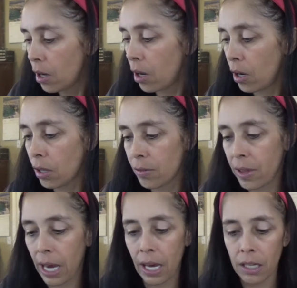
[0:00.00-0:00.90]
all of
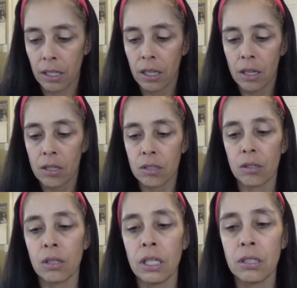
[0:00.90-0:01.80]
that.
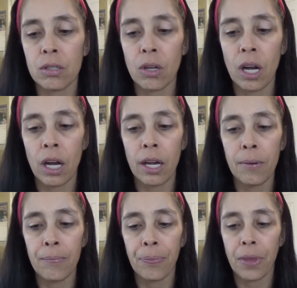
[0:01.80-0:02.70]
So let's try,